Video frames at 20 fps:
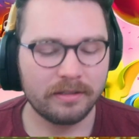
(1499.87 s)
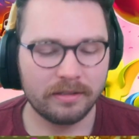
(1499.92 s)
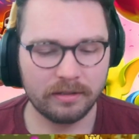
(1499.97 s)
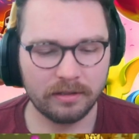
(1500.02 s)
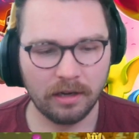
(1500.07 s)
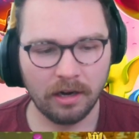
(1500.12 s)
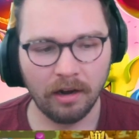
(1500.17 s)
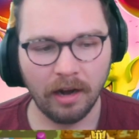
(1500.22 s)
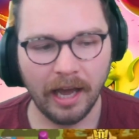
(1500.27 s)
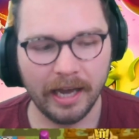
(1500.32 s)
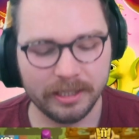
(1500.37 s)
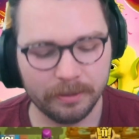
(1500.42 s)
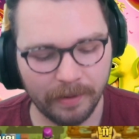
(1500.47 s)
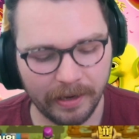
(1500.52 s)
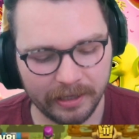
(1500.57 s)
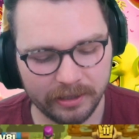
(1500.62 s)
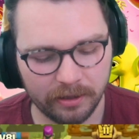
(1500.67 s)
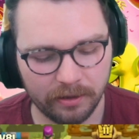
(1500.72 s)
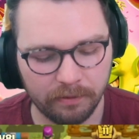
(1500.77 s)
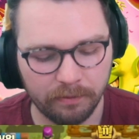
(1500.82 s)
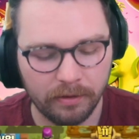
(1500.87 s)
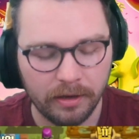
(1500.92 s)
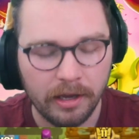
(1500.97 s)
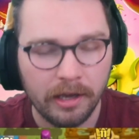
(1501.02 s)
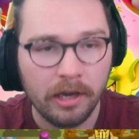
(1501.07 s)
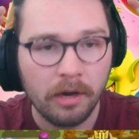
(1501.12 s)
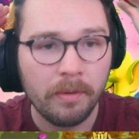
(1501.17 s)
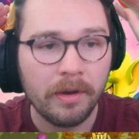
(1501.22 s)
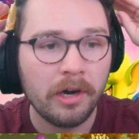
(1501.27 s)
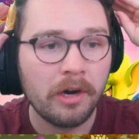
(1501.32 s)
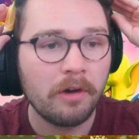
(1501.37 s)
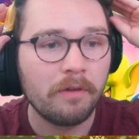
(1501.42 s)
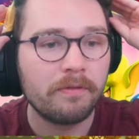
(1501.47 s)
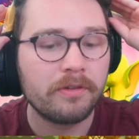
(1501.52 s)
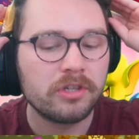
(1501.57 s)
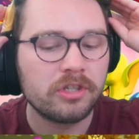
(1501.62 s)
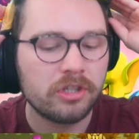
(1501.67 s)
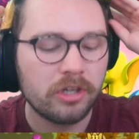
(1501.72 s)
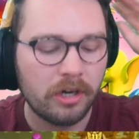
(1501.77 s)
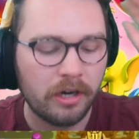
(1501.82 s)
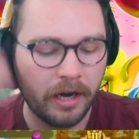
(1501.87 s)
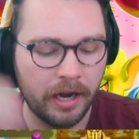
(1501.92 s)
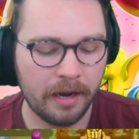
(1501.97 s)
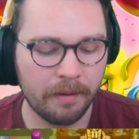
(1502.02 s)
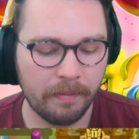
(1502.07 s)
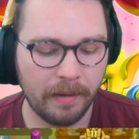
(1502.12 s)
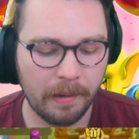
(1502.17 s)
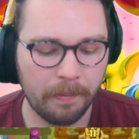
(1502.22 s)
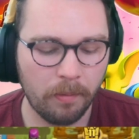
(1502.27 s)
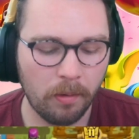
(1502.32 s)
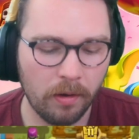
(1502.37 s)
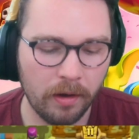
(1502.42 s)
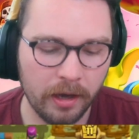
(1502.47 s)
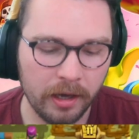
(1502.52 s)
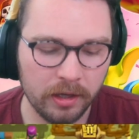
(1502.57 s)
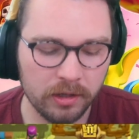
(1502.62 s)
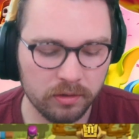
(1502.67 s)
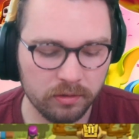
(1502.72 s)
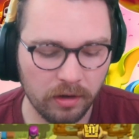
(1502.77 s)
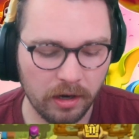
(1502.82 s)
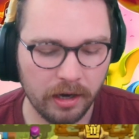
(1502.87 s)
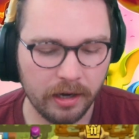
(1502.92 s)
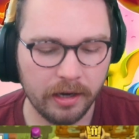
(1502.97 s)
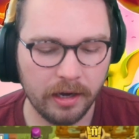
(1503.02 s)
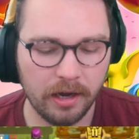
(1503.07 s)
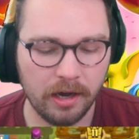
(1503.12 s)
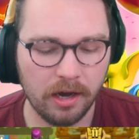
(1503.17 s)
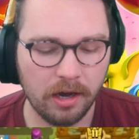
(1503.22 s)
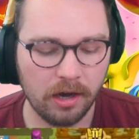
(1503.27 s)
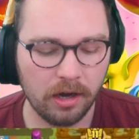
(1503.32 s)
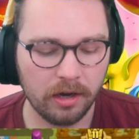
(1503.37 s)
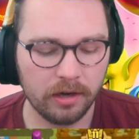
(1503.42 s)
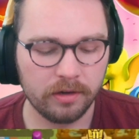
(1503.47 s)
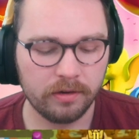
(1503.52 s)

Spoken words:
our last match of the video. We don't know for sure. And my boy is rocking a Hog